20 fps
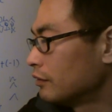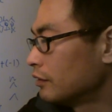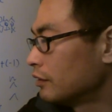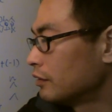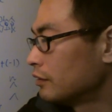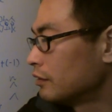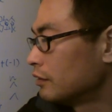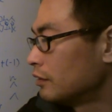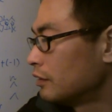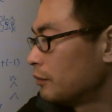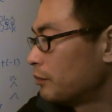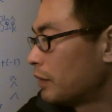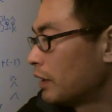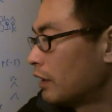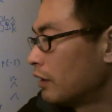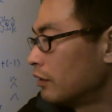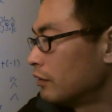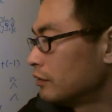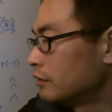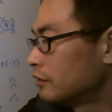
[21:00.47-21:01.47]
This is a
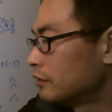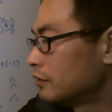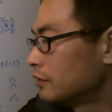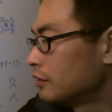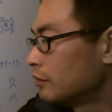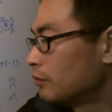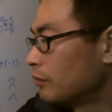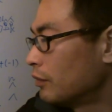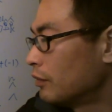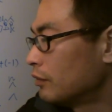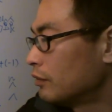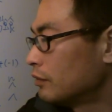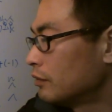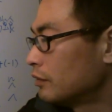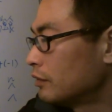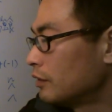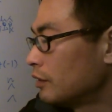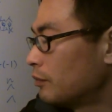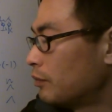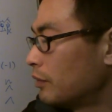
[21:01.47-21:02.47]
repellent symbol,
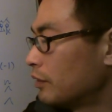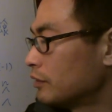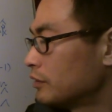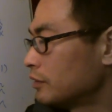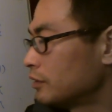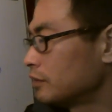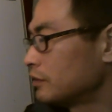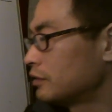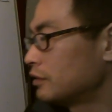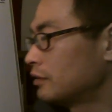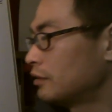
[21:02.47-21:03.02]
repulsion,